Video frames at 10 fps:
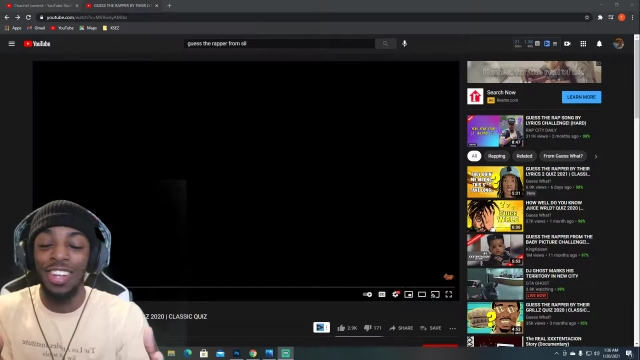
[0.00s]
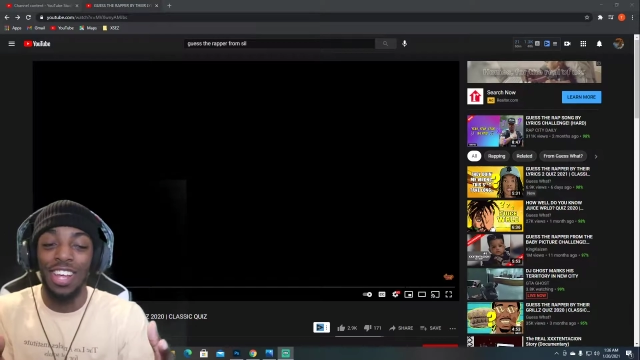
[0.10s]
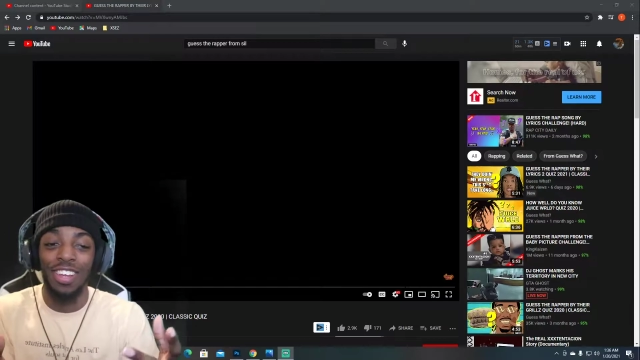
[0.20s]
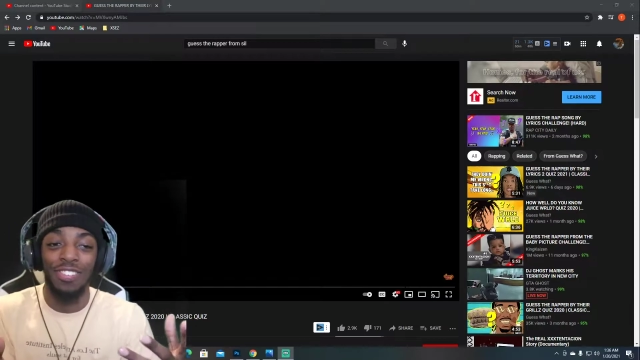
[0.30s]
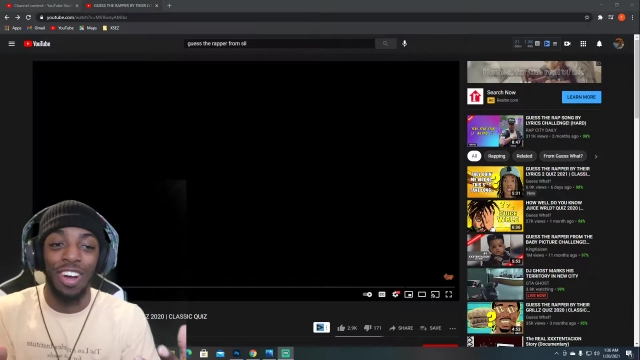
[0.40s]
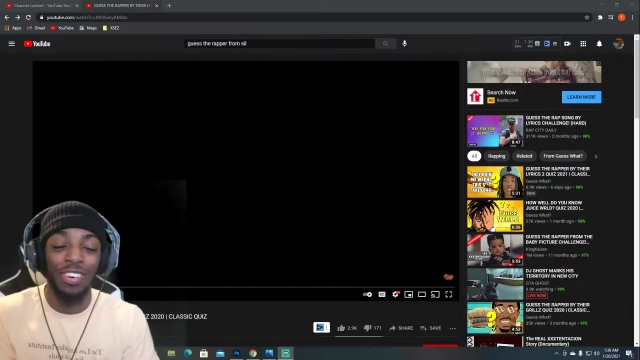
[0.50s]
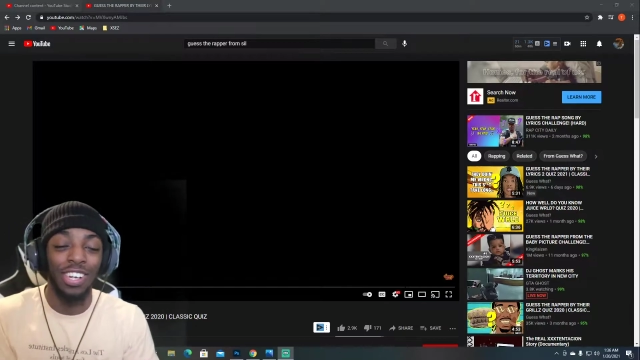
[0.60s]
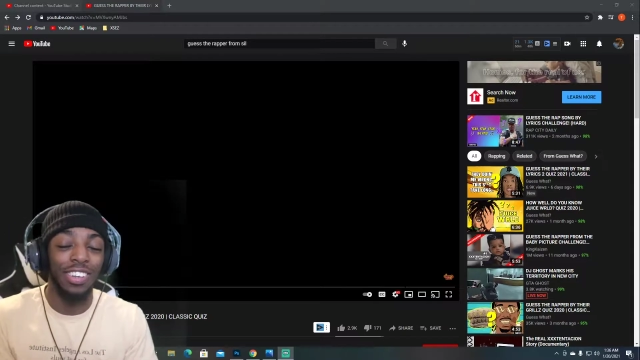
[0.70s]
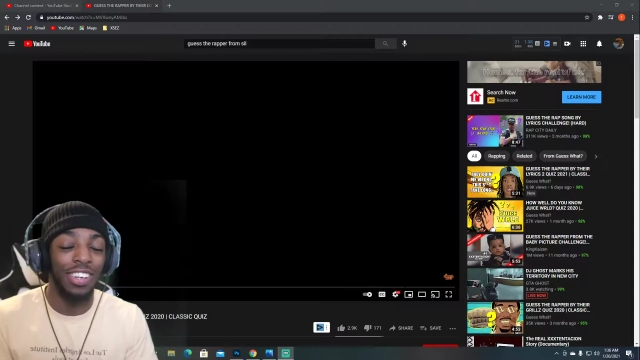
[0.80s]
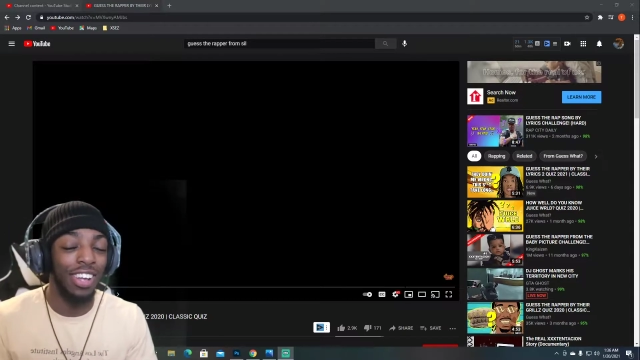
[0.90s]
If y'all want to
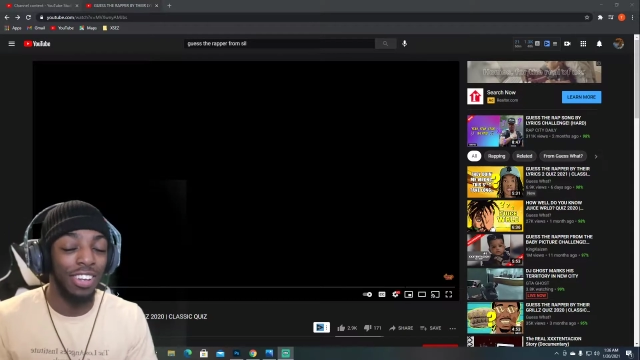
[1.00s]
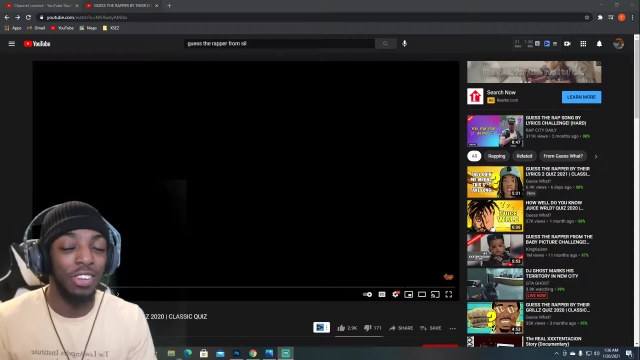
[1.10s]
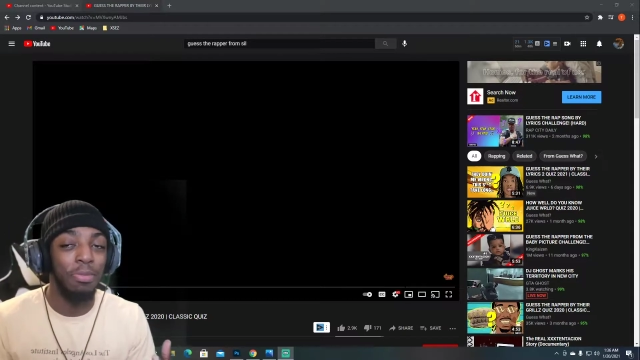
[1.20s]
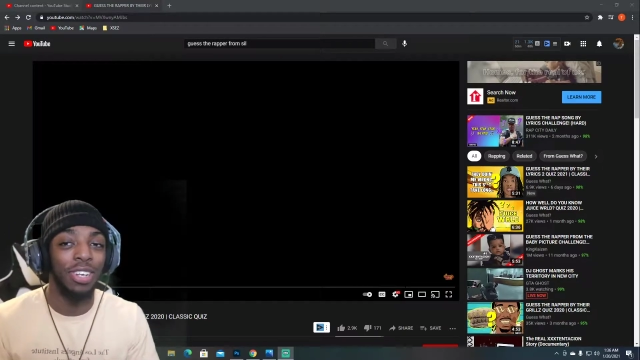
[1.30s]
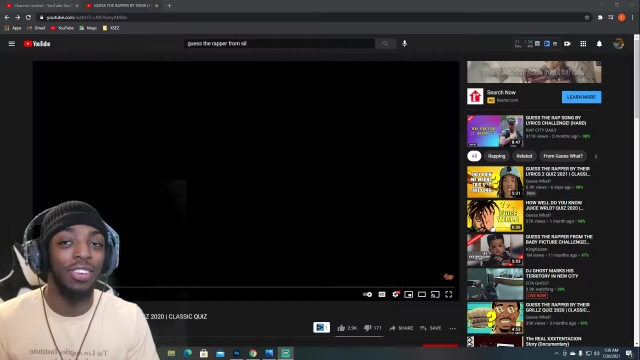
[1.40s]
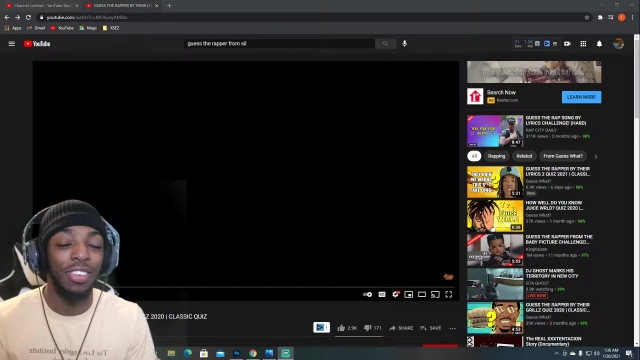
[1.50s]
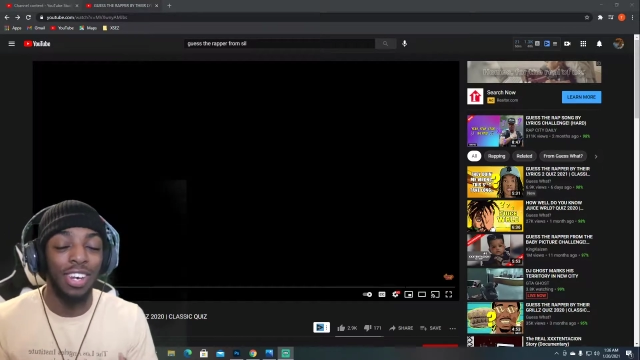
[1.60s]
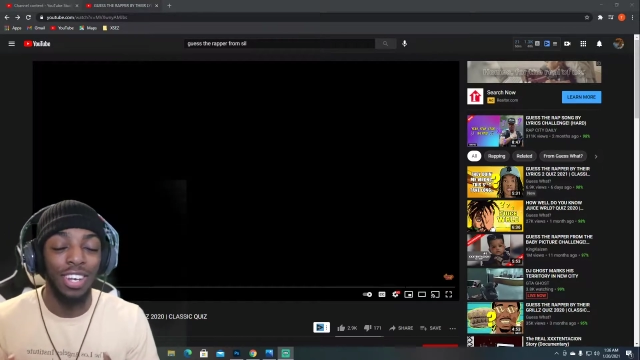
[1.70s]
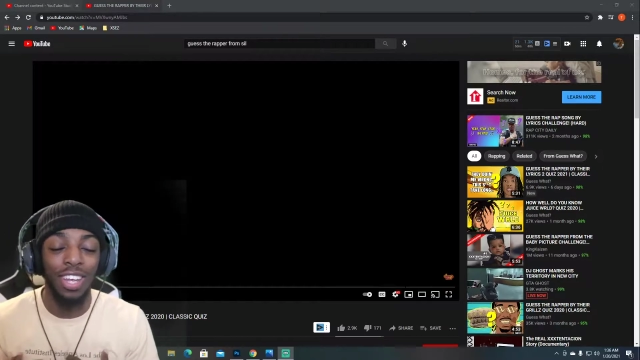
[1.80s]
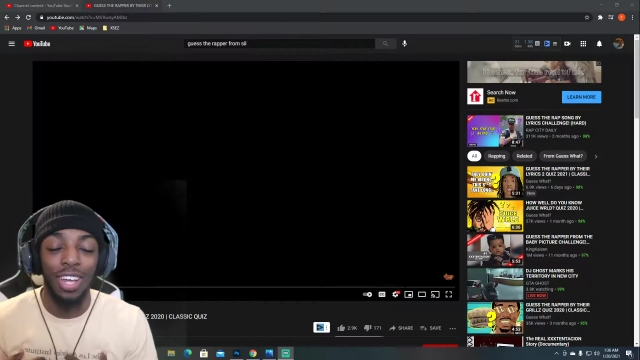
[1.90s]
send y'all submissions to the
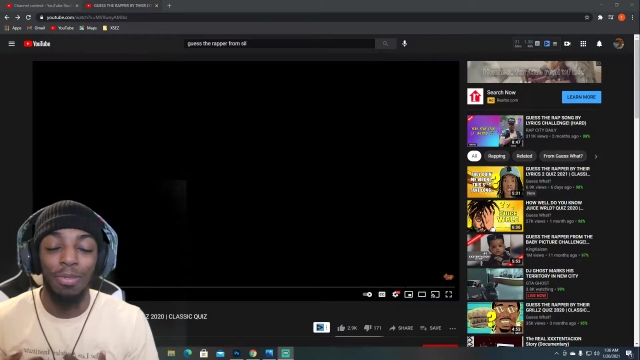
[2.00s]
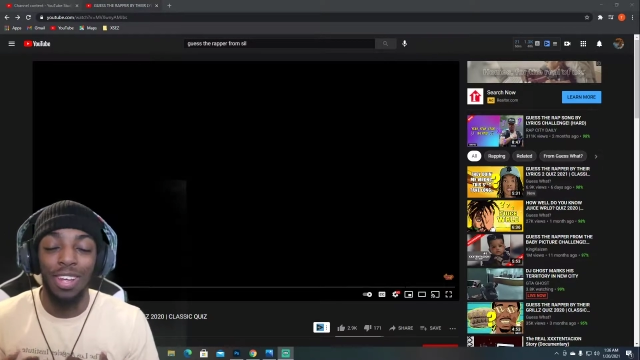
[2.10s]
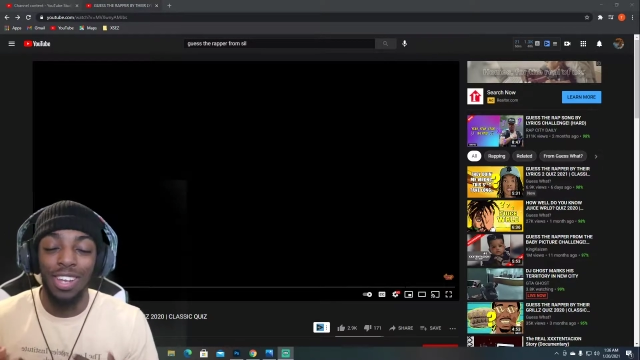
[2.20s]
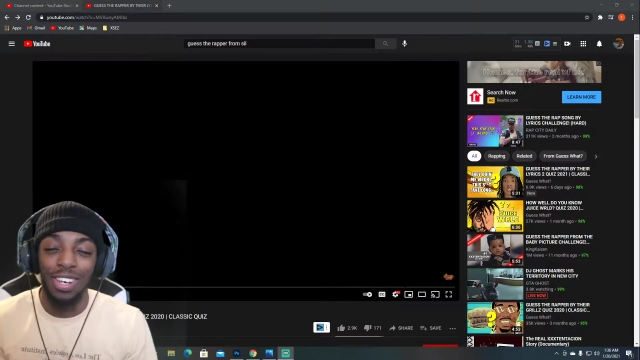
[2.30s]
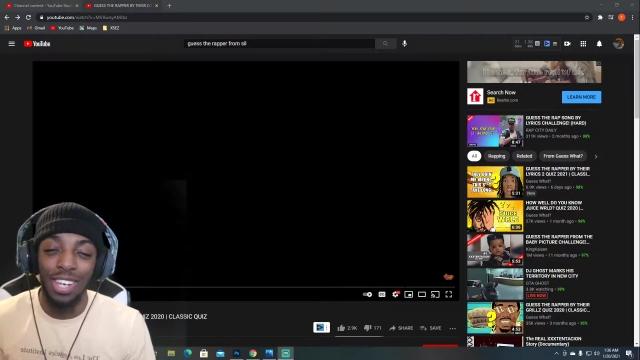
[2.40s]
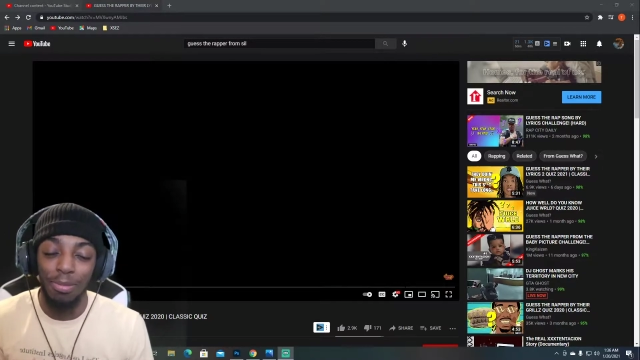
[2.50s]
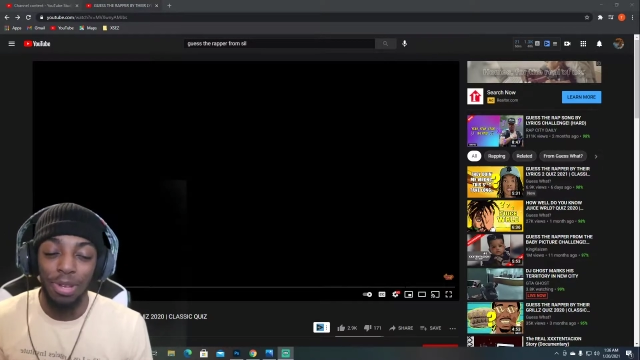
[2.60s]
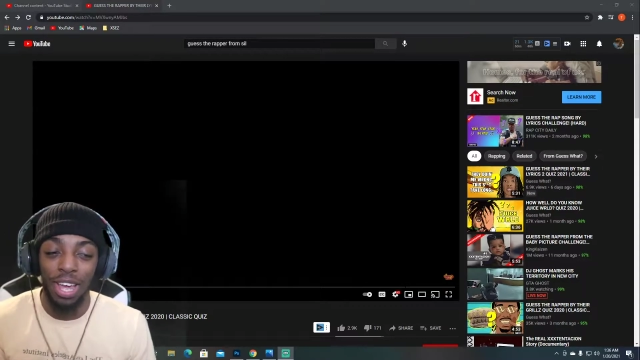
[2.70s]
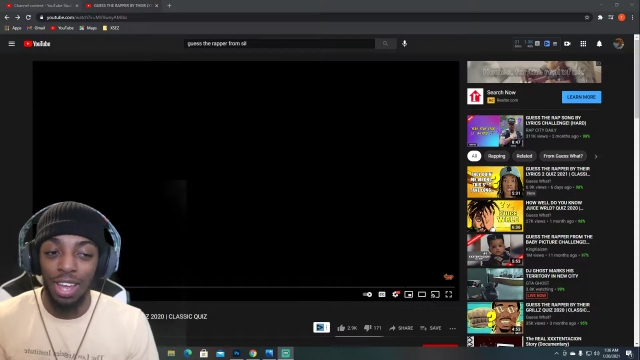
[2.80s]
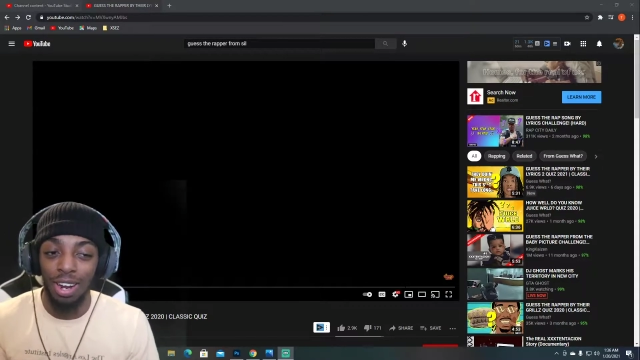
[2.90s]
DM, DM
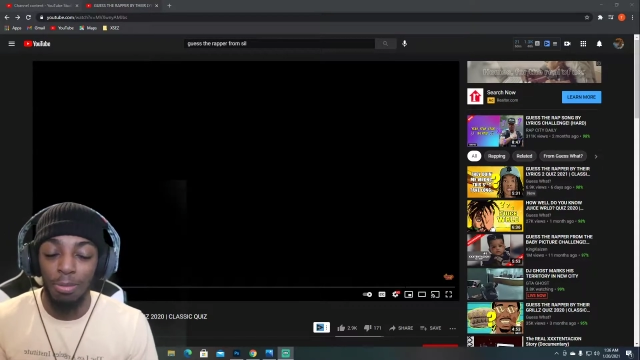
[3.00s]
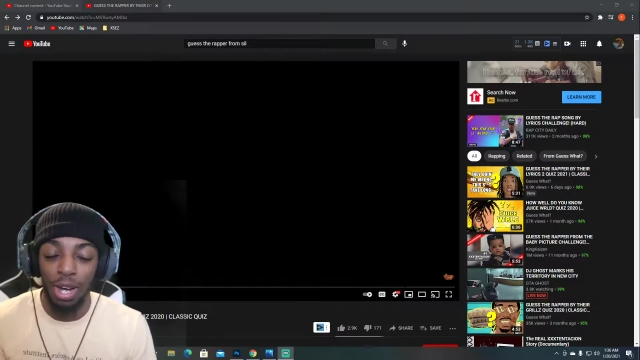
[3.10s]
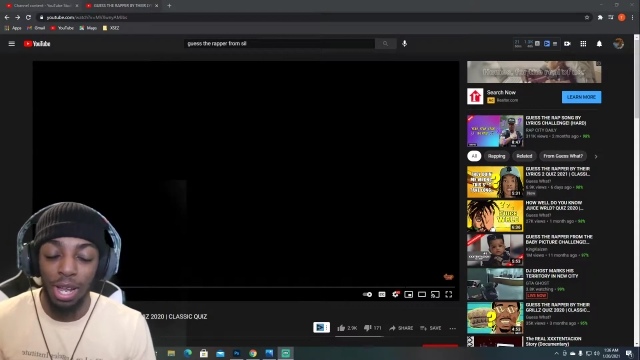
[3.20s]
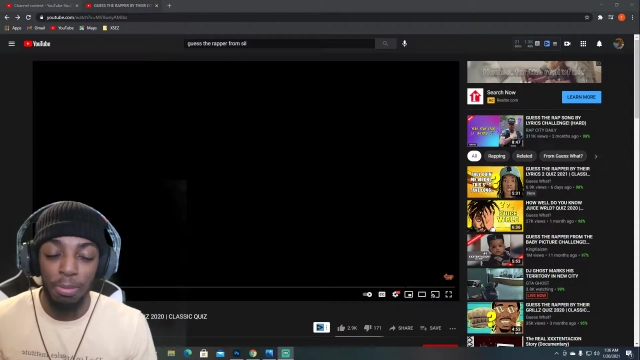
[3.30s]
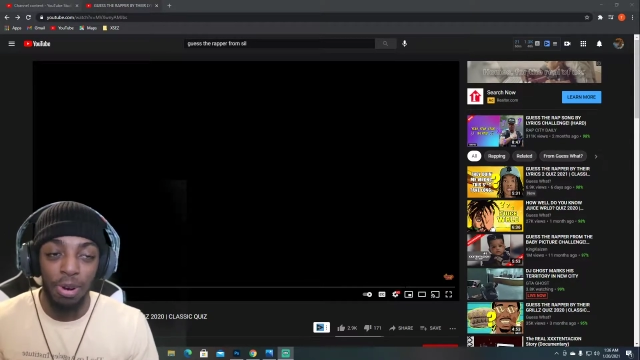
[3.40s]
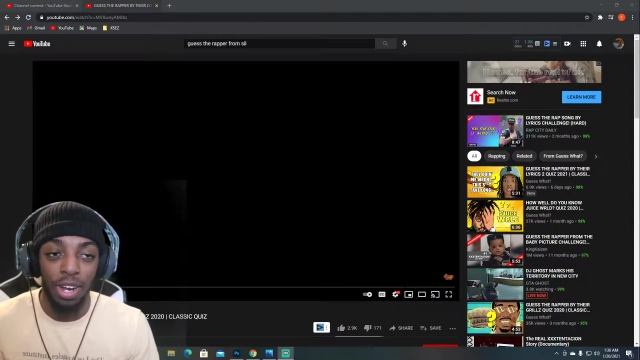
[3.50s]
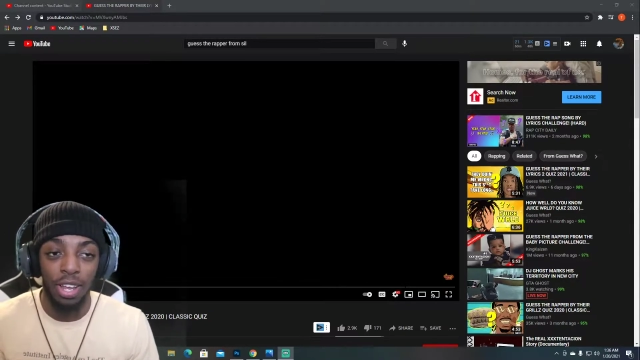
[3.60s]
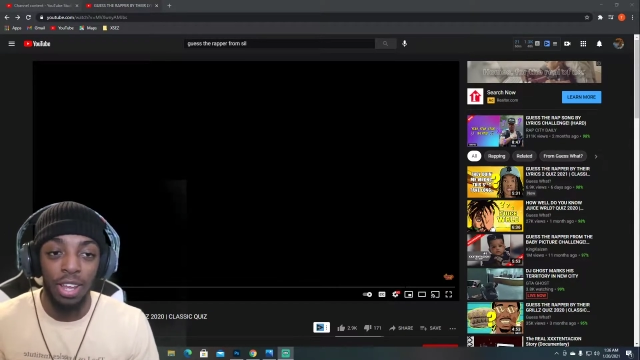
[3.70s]
me at all ball I pray.